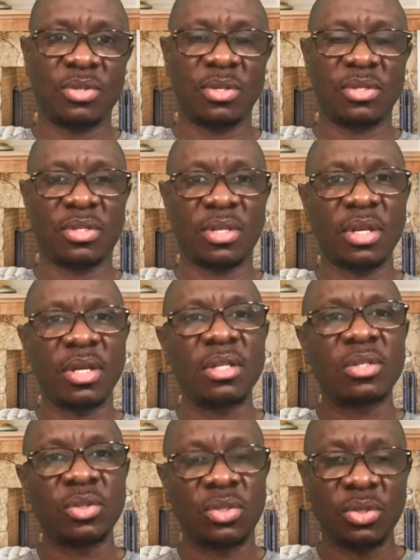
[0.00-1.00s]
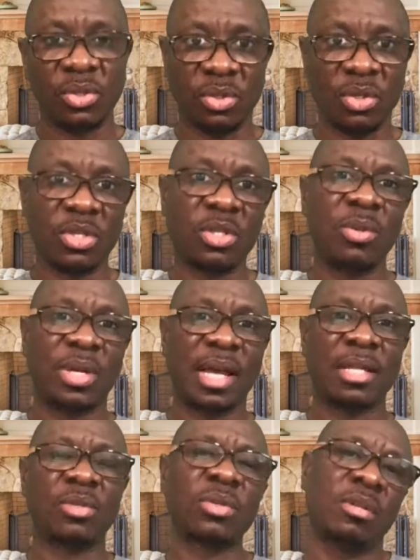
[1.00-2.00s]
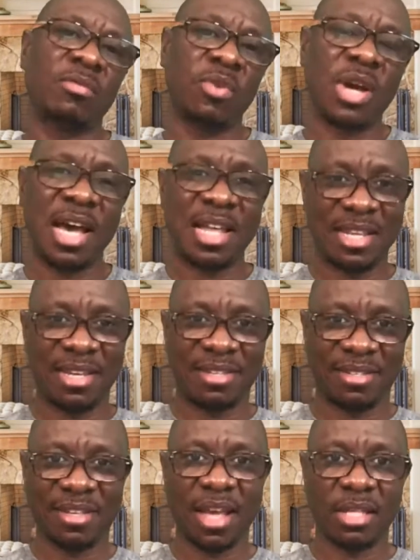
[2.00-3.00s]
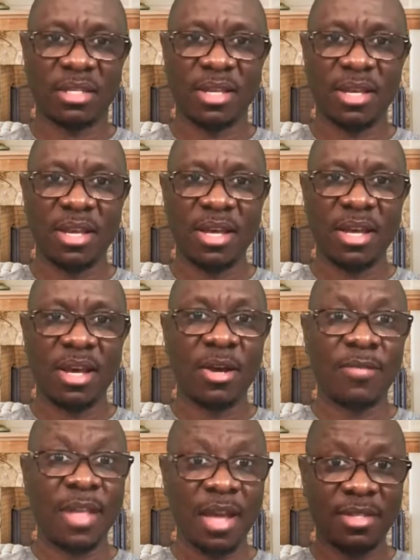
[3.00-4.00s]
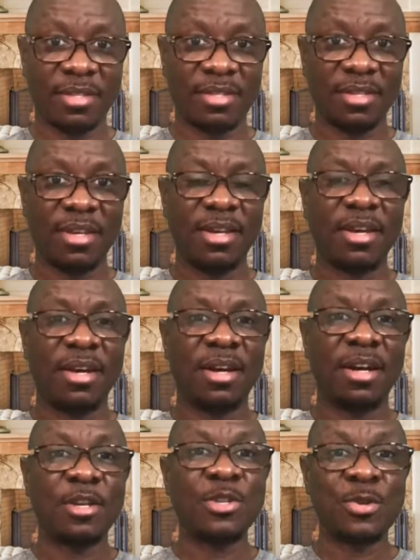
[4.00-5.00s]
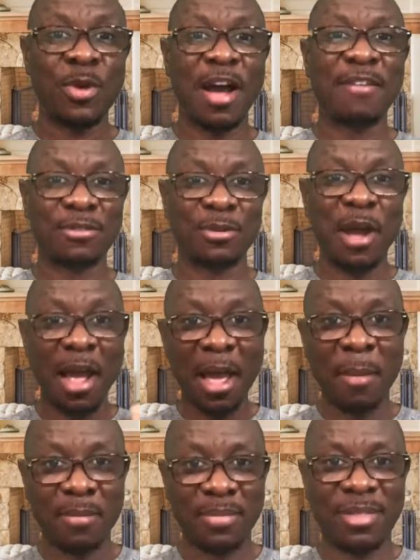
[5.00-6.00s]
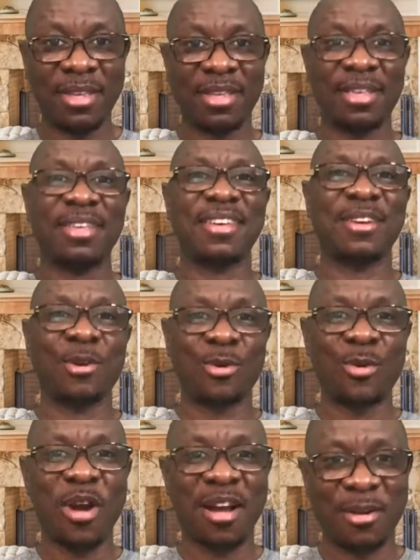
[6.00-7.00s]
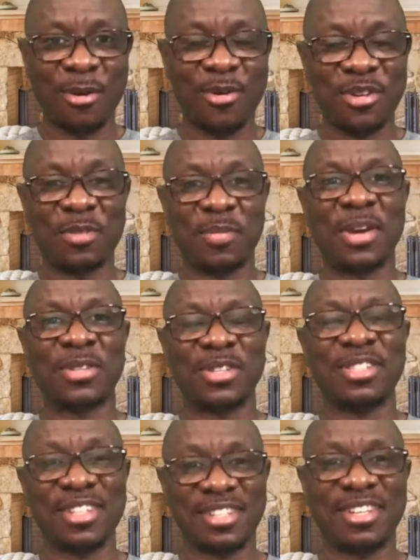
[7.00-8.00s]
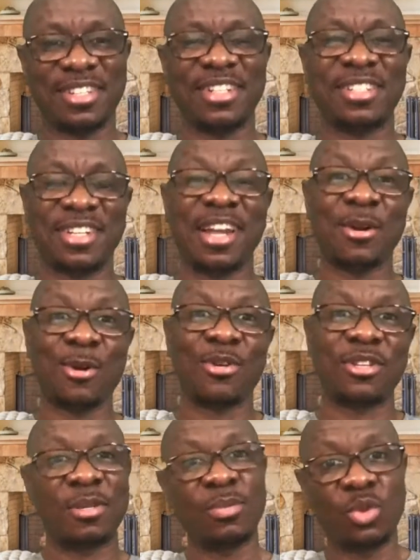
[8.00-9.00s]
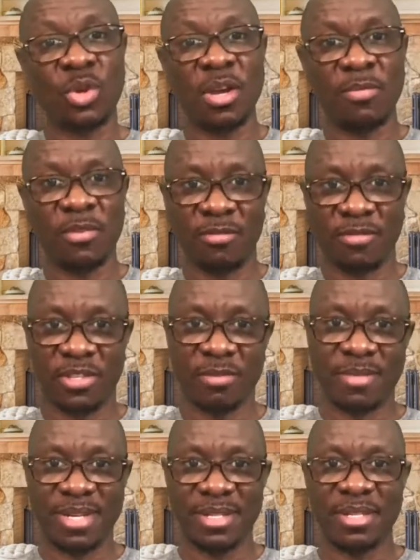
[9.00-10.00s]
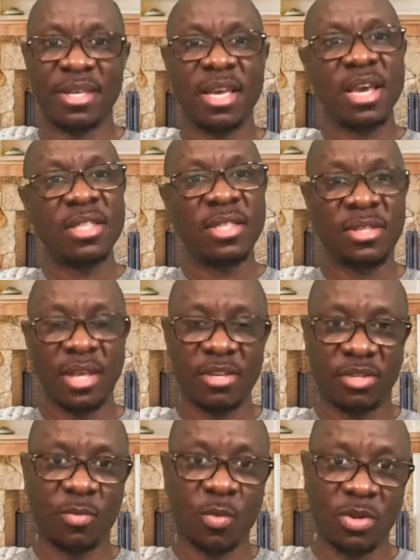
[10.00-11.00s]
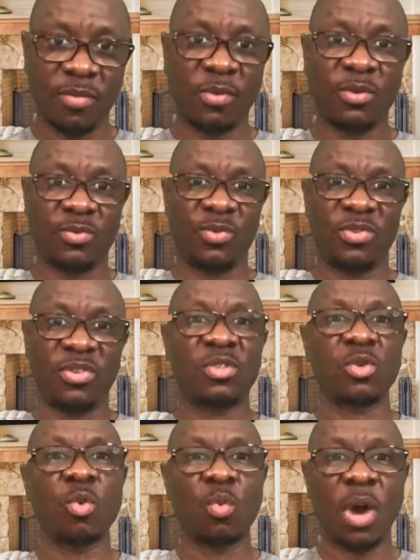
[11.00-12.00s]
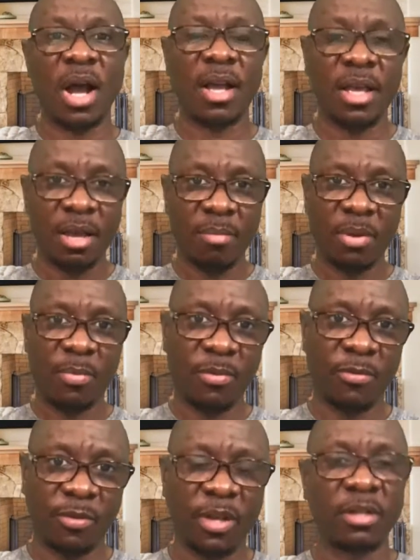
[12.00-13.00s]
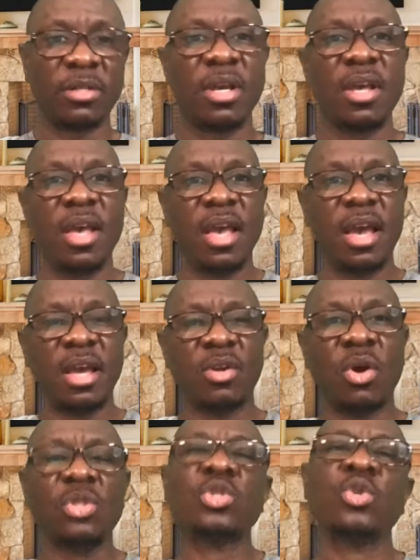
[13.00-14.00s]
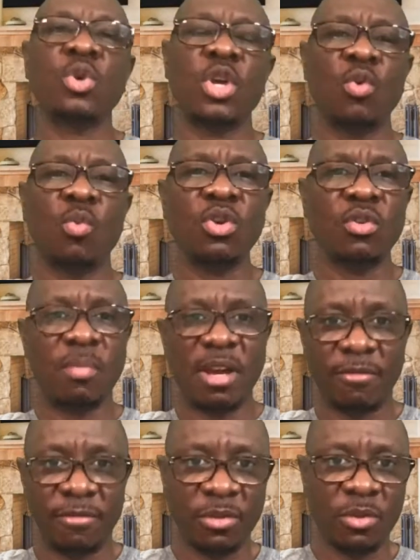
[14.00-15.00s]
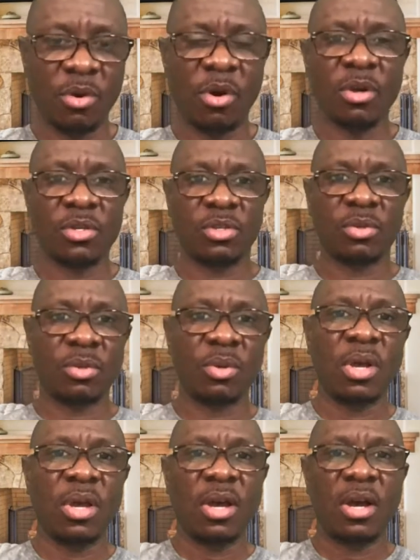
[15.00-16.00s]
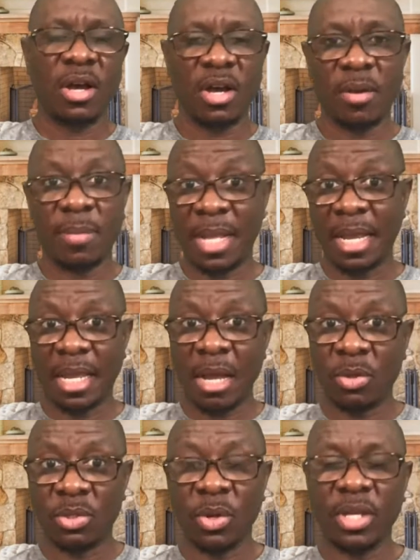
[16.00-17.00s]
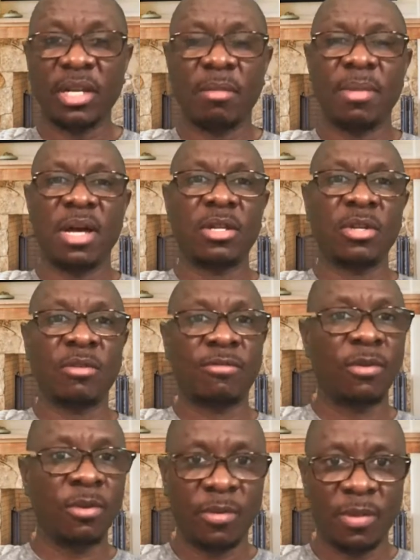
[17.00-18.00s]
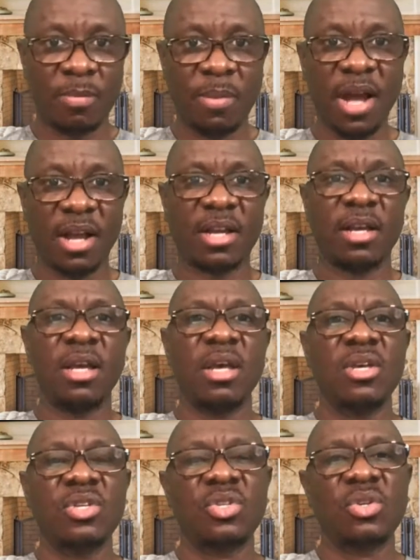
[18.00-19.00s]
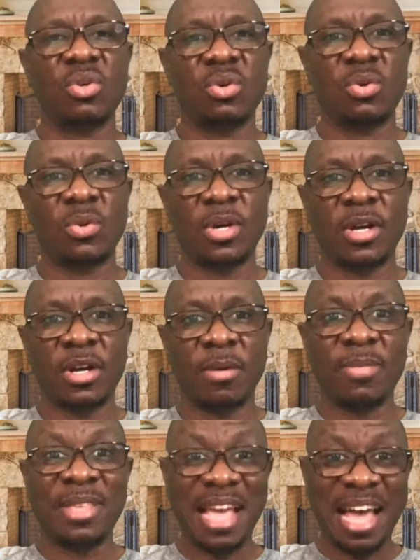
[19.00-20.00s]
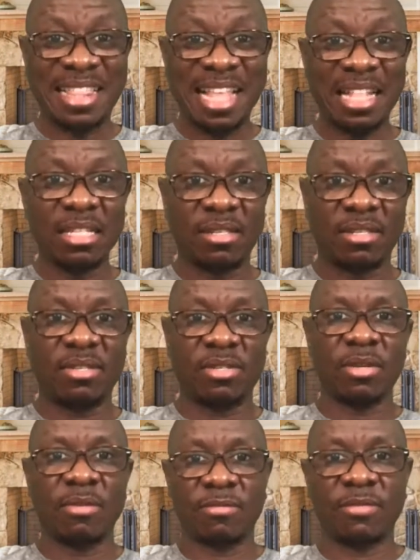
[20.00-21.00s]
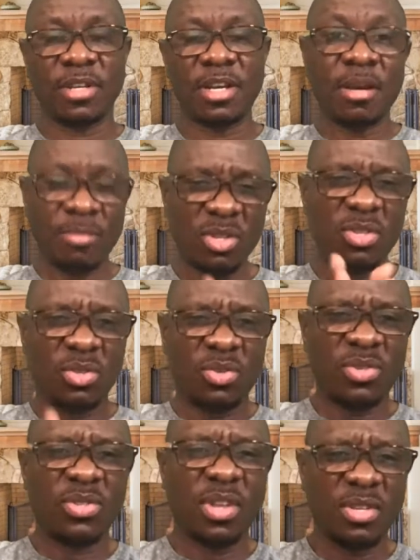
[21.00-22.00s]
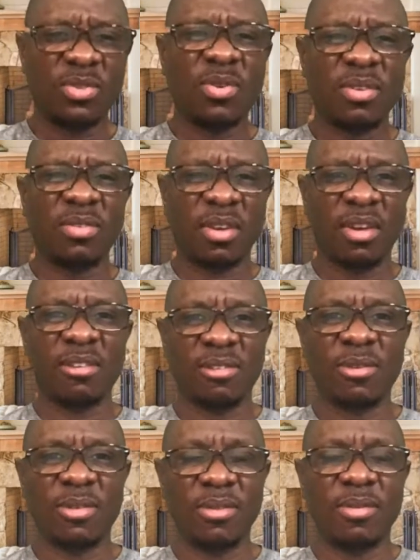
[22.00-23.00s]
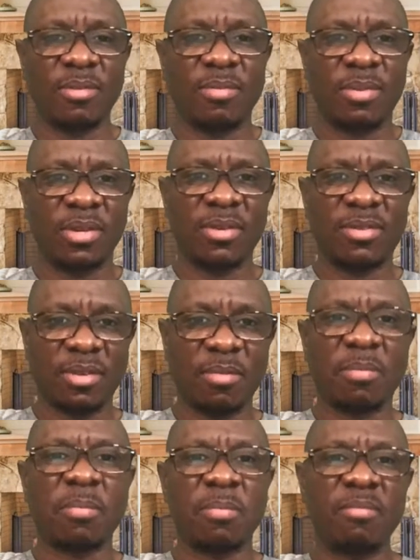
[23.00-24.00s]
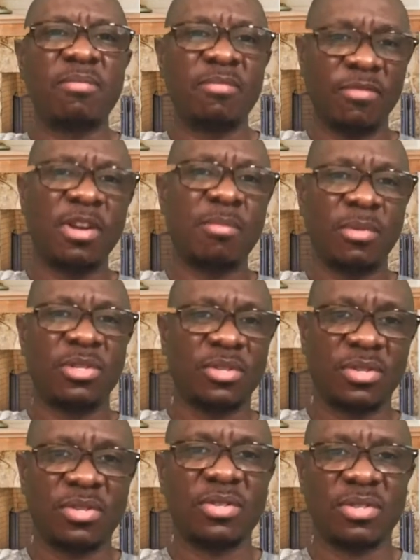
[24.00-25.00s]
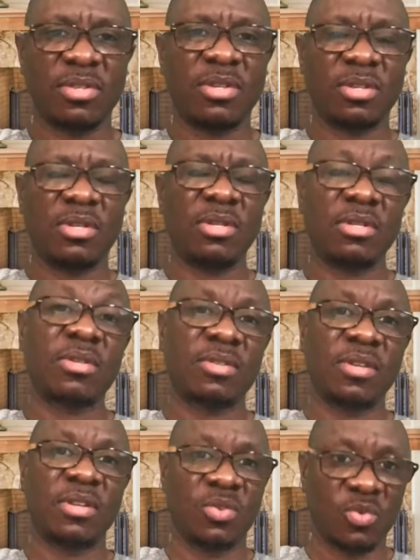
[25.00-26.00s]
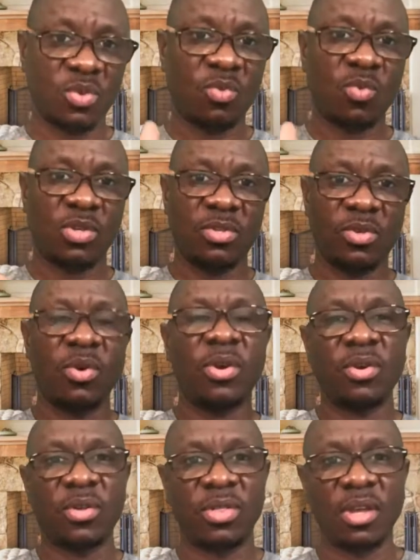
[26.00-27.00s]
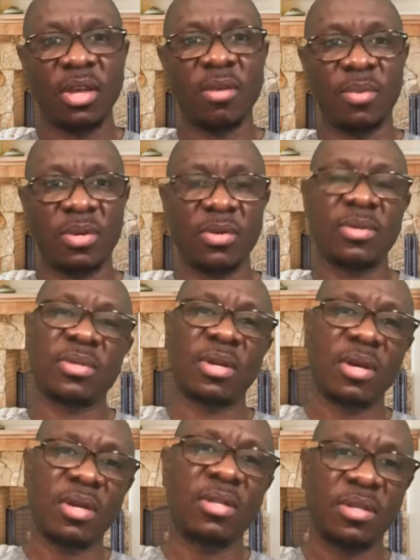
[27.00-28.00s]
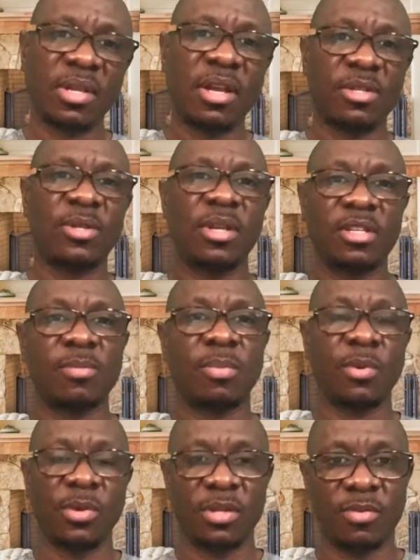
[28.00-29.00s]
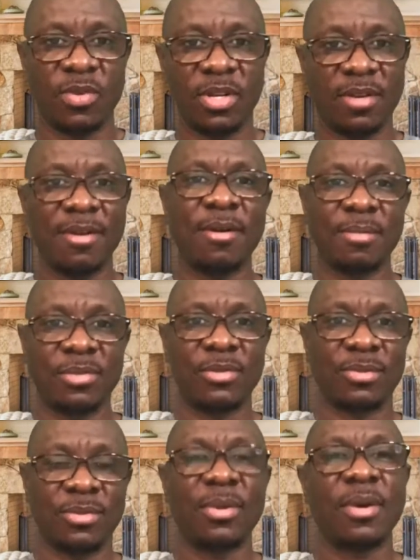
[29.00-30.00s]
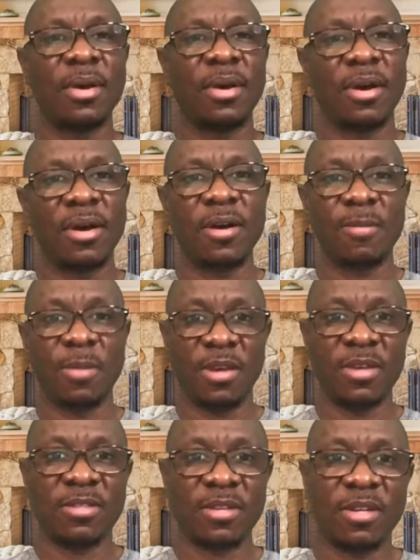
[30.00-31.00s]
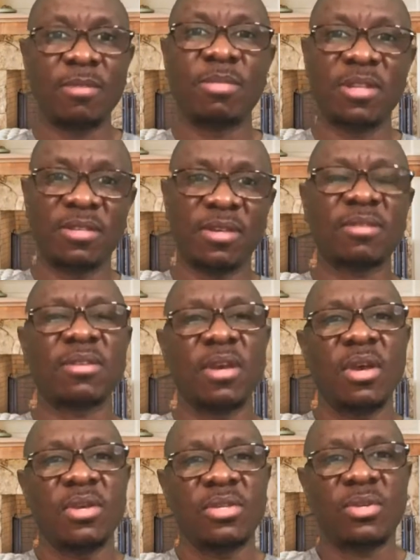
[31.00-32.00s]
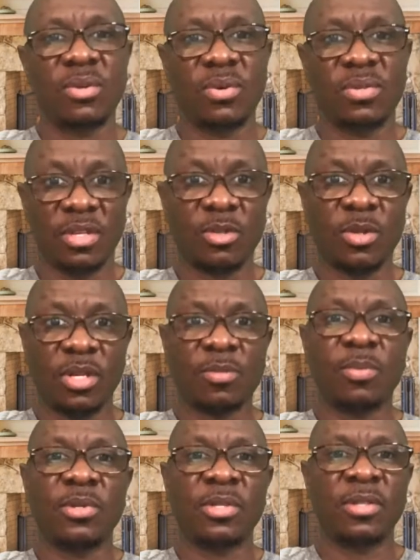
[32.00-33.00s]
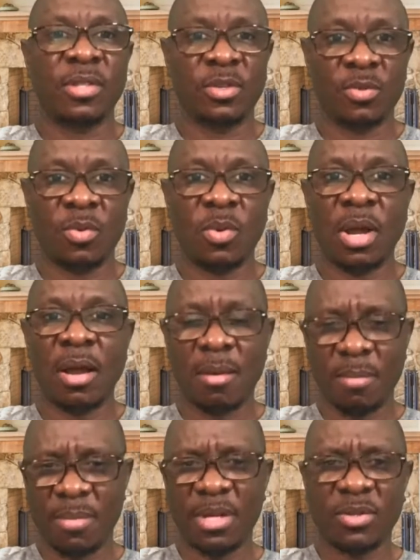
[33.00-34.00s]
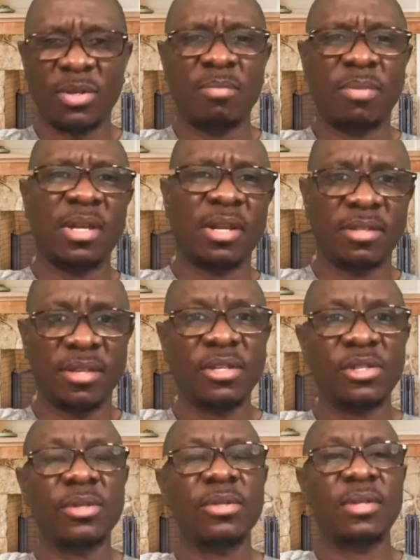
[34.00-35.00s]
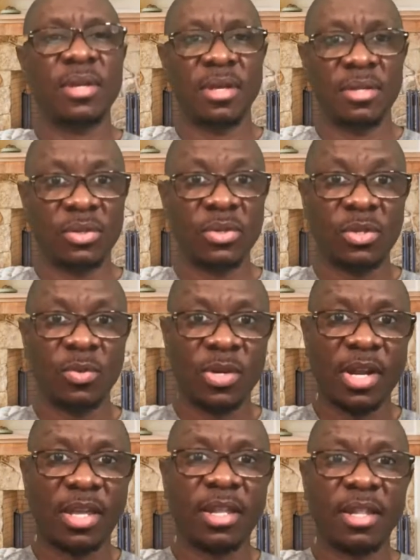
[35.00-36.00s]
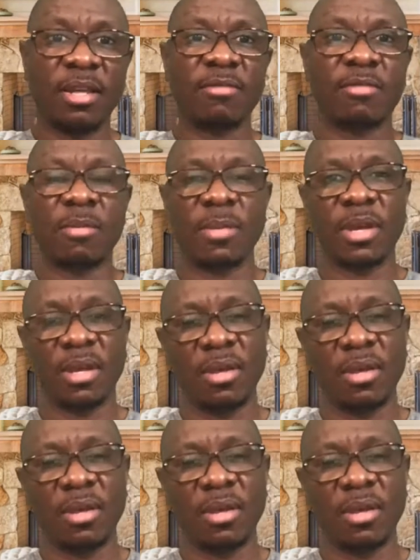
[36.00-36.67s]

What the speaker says: just look at, to give you an insight that you have to help the Google algorithm, another search engine algorithm, to help your visibility. These are one of those reasons why people fail. And also in one of my videos, also like I was talking about not following the pack. So the analysis of, I'm just using Nigeria as a case study because I'm very much interested in what is going on there, because it is actually exploding when it comes to the internet business. So it's actually exploding. That's what I'm actually paying attention and to see what I can learn from that.